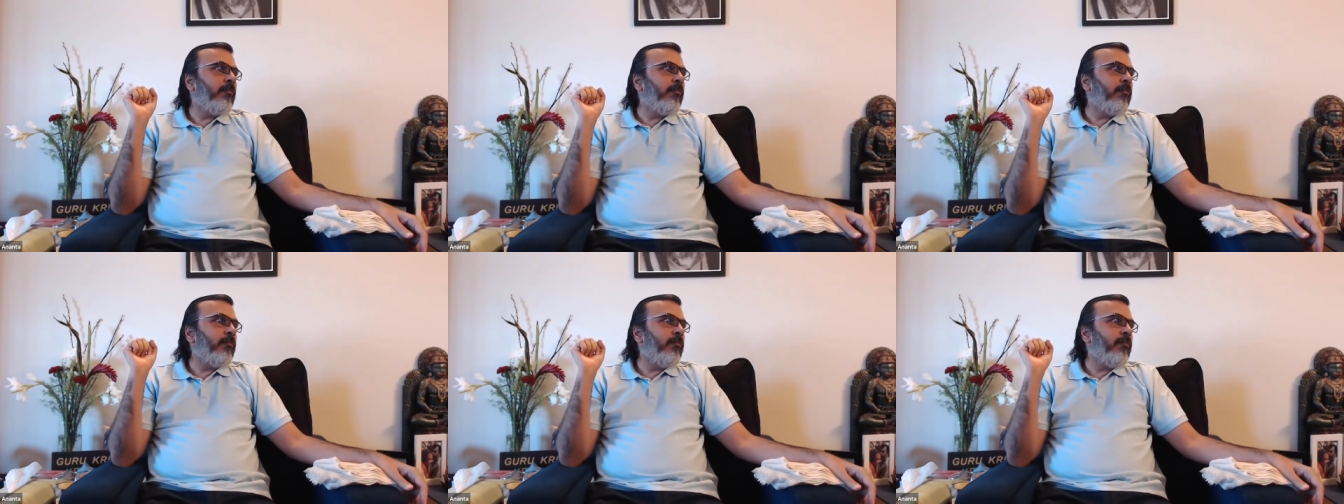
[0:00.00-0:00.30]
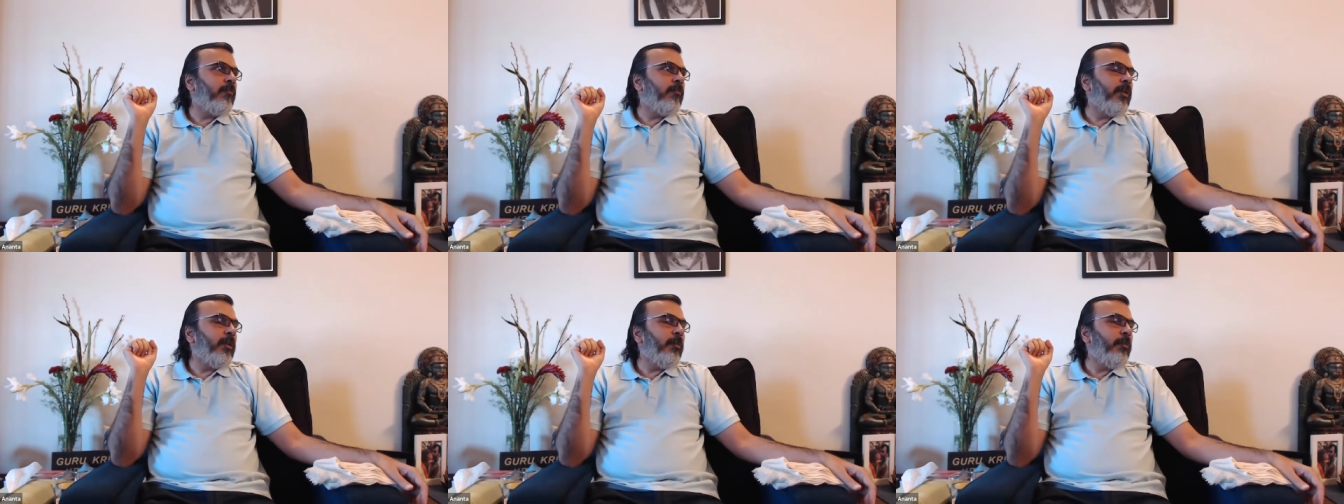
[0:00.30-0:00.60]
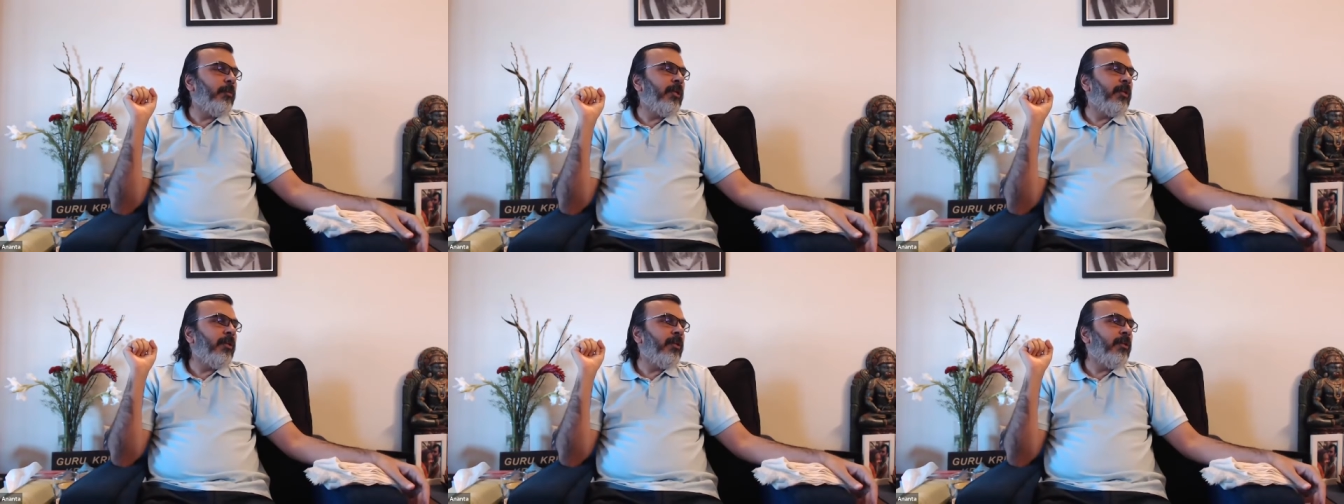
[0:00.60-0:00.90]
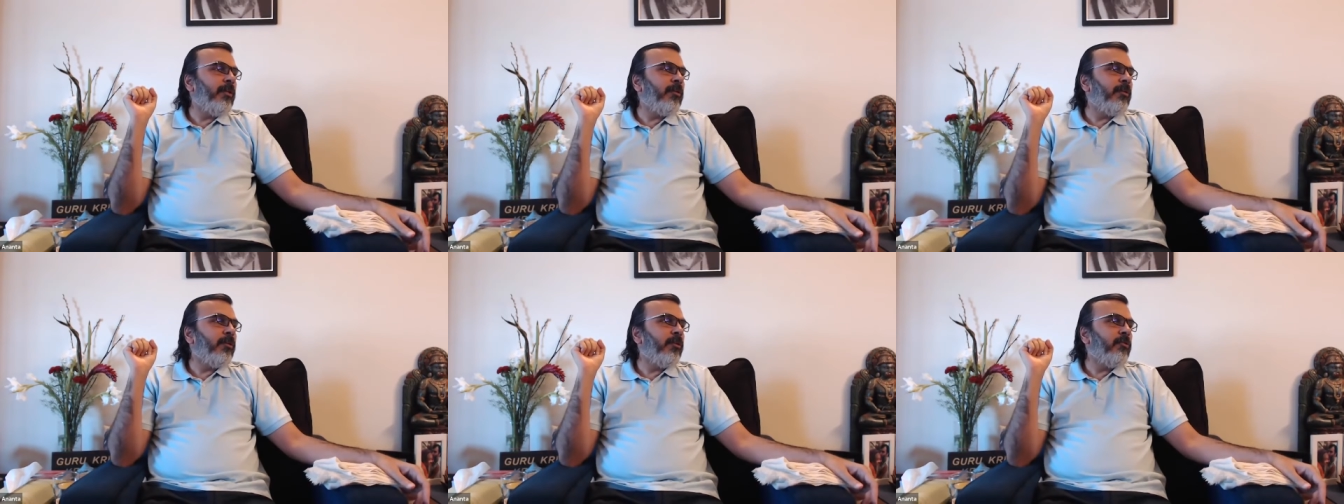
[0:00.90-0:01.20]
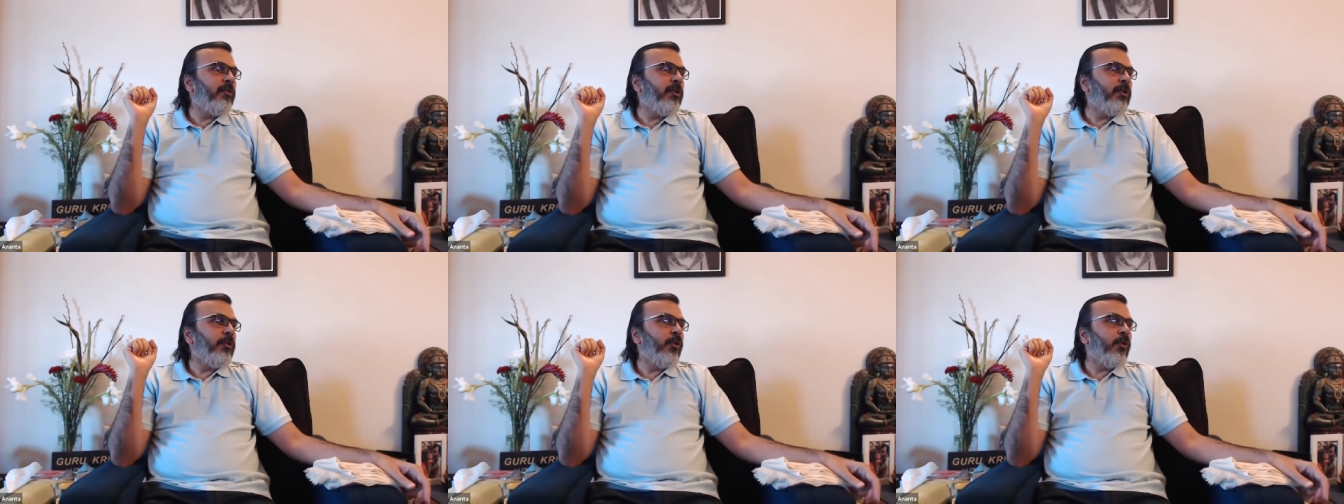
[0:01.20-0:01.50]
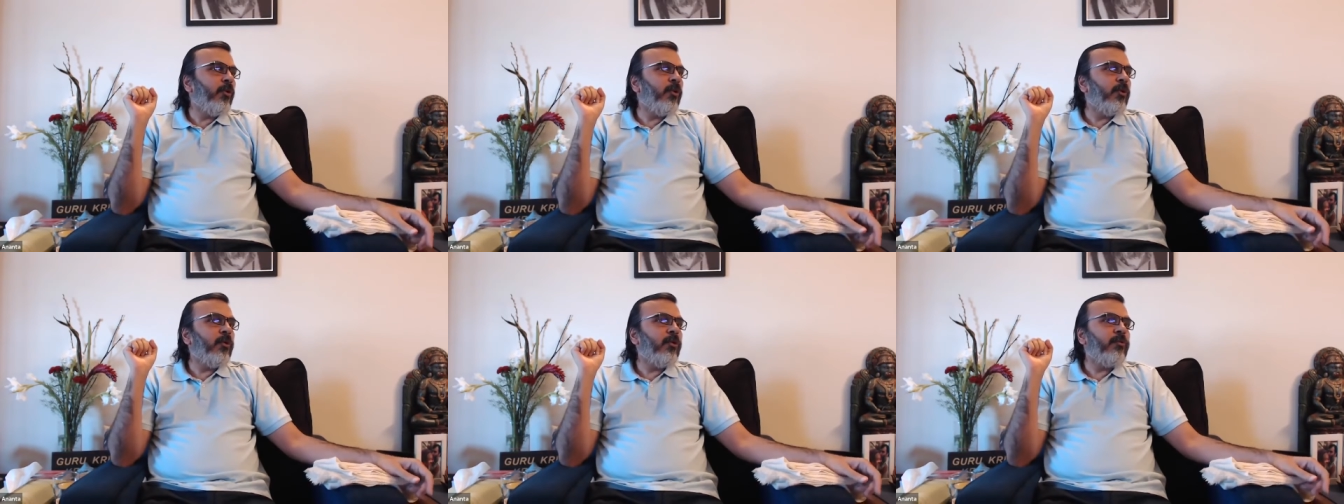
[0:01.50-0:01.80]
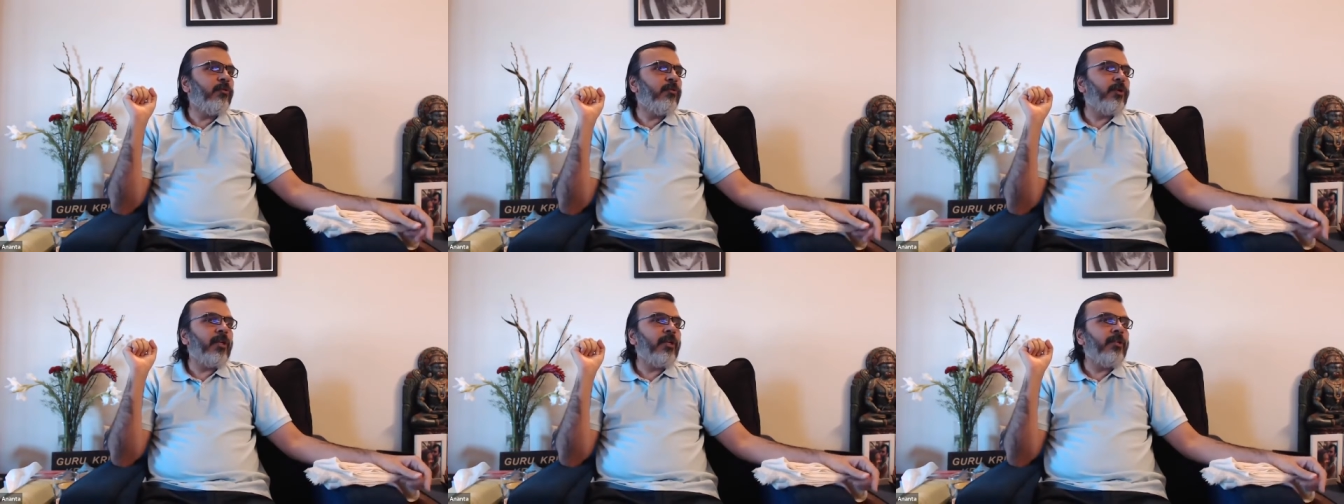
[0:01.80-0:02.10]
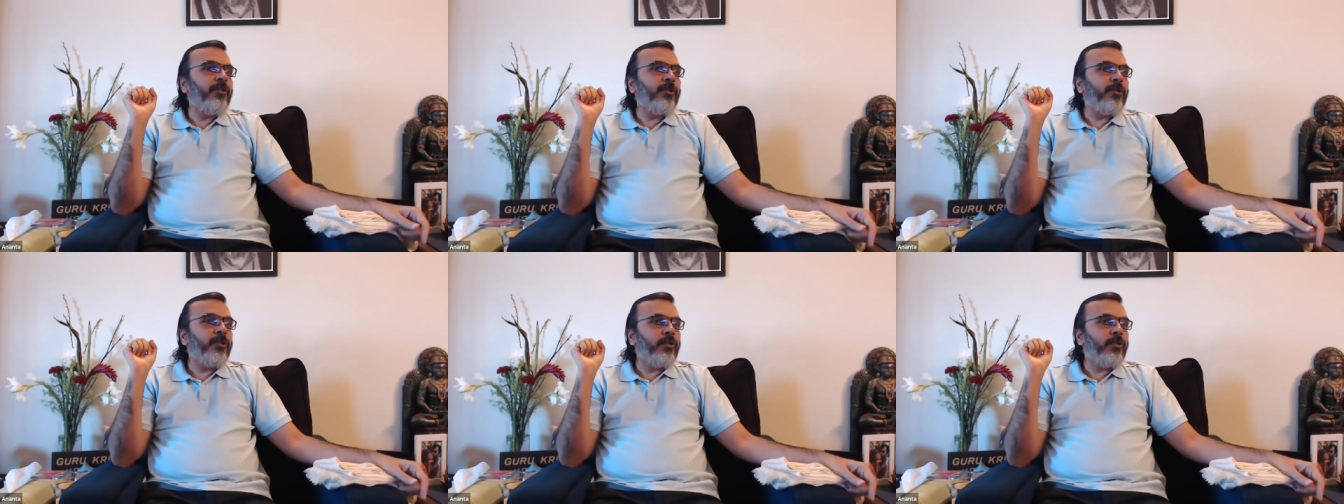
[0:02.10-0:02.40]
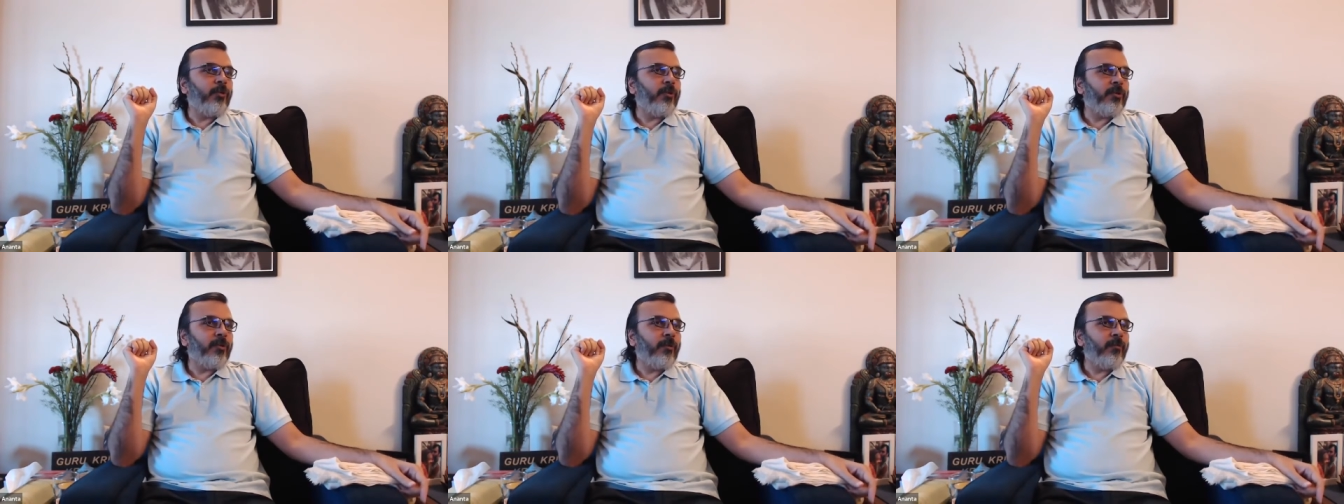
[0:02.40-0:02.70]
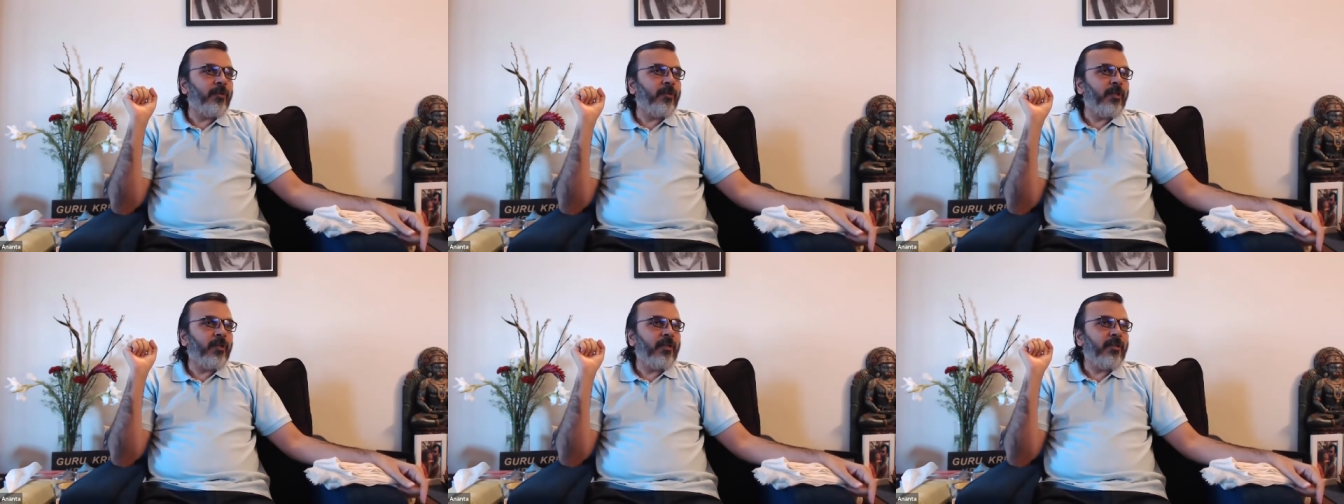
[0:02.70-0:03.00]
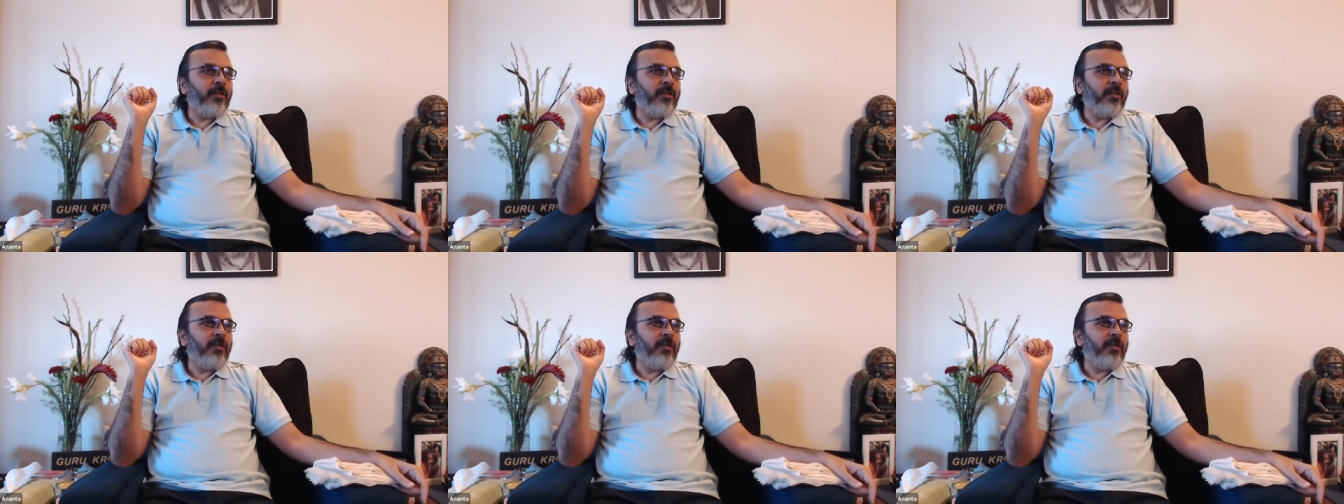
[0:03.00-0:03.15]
remaining in the withdrawal of attention or something like that.